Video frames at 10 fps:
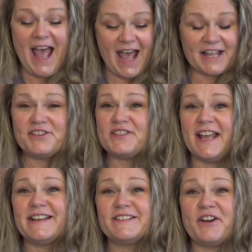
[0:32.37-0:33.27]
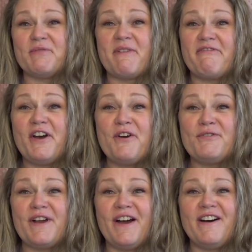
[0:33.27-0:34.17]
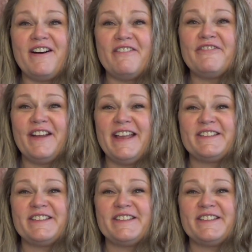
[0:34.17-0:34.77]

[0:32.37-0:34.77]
I just had to turn my phone off,